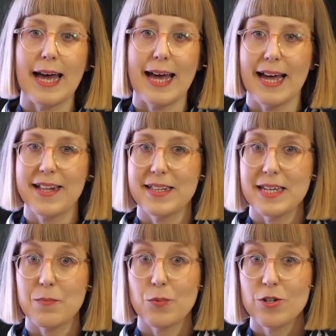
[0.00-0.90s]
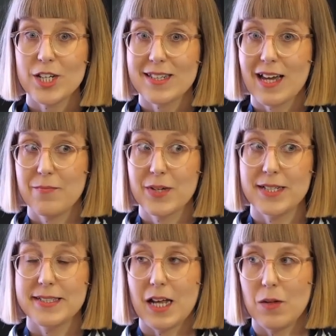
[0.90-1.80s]
And the project that I'm going
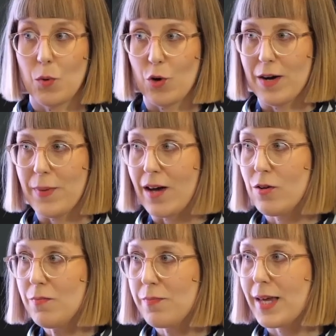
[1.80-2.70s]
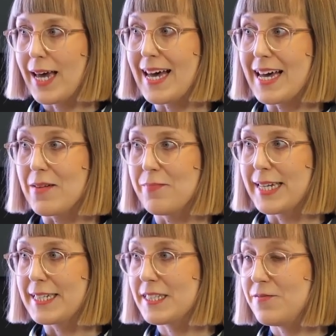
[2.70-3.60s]
to tell more about,
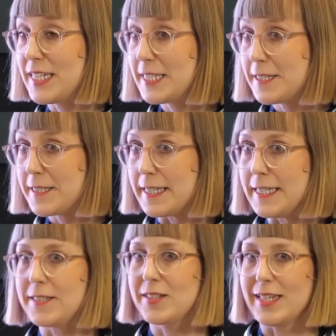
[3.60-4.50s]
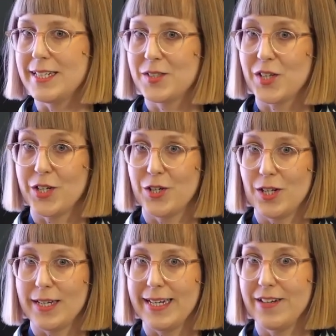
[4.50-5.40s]
it's VTT's
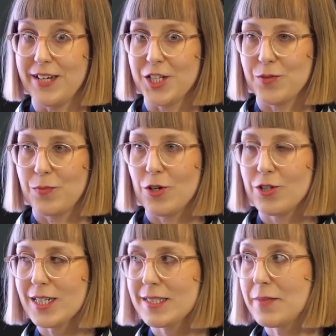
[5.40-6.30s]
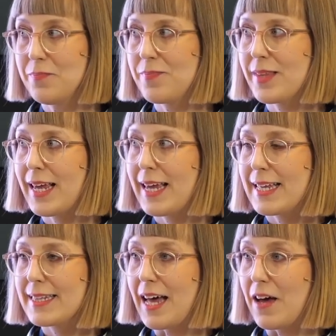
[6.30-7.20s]
internal innovation project
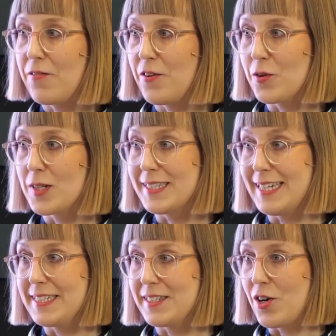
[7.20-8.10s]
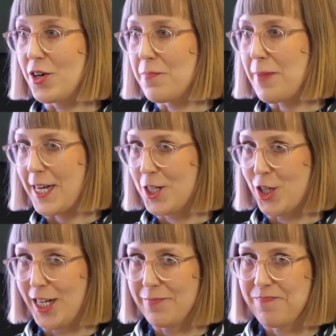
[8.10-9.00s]
that focuses on packaging.